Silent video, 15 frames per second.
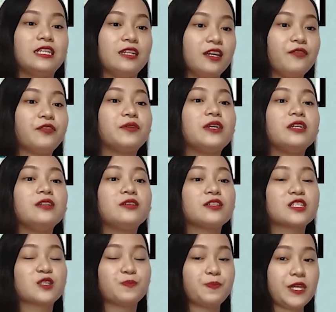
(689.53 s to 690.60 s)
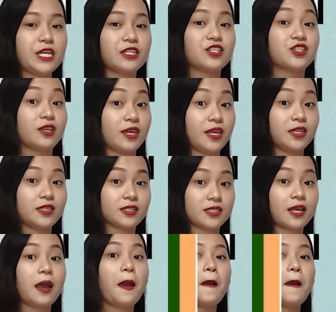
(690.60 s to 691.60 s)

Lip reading: delivering your speech is